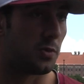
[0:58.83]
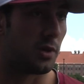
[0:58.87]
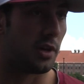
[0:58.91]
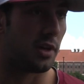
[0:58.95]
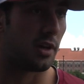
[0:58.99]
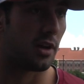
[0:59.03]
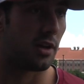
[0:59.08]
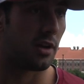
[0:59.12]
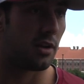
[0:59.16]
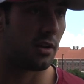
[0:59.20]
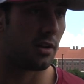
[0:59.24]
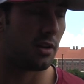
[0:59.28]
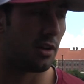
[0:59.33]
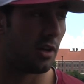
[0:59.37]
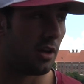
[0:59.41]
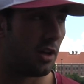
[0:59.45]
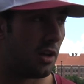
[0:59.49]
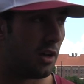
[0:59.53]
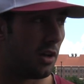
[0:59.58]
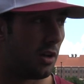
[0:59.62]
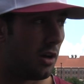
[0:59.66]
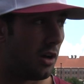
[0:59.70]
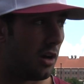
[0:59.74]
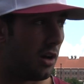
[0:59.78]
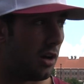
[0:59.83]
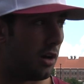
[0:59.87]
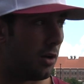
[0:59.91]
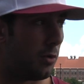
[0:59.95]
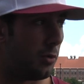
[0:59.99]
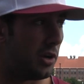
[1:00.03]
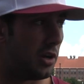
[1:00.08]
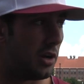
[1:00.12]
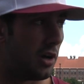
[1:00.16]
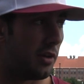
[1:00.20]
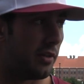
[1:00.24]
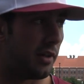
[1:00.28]
weekend.
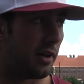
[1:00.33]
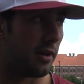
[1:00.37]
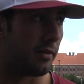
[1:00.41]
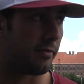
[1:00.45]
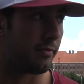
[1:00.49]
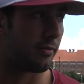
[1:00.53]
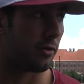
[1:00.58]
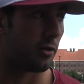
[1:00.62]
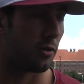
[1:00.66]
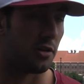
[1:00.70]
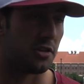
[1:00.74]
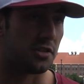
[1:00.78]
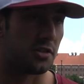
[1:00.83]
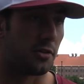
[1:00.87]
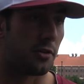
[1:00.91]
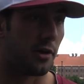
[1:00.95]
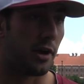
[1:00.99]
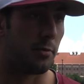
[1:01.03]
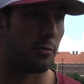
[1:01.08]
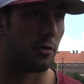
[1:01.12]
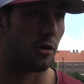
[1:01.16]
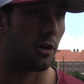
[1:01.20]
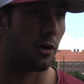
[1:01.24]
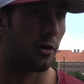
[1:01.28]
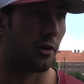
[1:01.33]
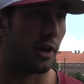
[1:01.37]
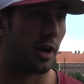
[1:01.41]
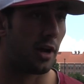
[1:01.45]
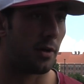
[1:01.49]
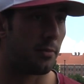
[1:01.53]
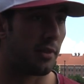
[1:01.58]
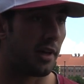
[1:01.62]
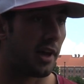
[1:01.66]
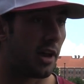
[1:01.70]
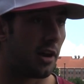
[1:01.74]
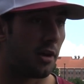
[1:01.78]
We know that Florida is a great
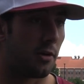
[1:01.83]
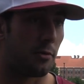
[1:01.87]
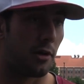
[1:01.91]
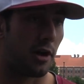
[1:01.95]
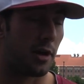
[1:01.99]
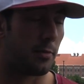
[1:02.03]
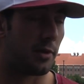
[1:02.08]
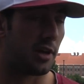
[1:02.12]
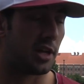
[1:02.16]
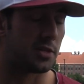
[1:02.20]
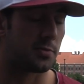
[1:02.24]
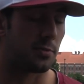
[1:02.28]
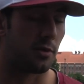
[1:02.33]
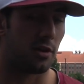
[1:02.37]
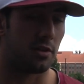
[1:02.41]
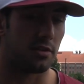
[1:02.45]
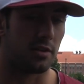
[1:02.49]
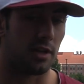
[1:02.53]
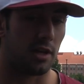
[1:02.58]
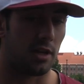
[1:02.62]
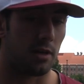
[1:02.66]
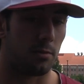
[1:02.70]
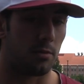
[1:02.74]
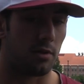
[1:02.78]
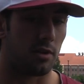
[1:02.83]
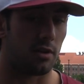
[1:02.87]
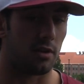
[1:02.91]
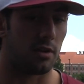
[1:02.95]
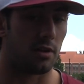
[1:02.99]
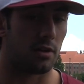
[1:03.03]
program. They got a great baseball team, and